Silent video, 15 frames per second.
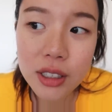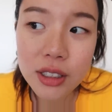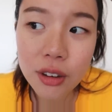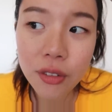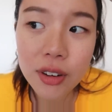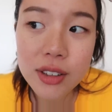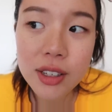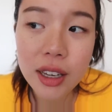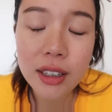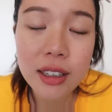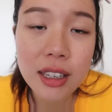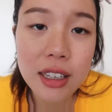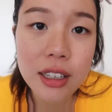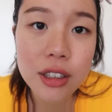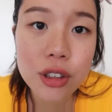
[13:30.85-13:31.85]
a different
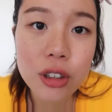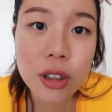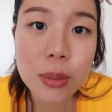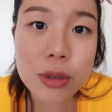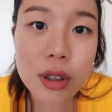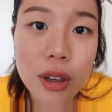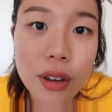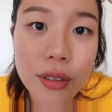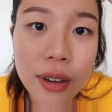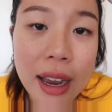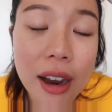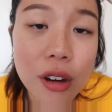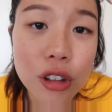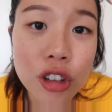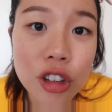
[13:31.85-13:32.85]
technique in terms of
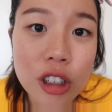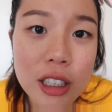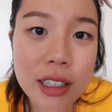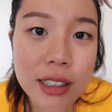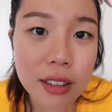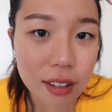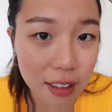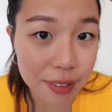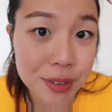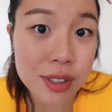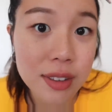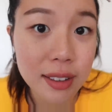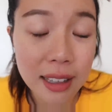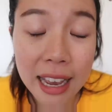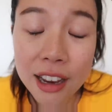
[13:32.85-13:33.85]
how she
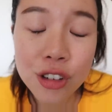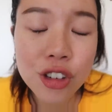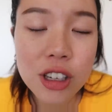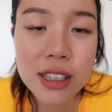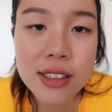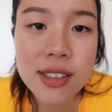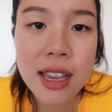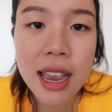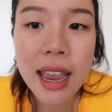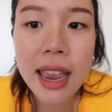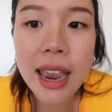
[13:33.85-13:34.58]
lifts the lashes.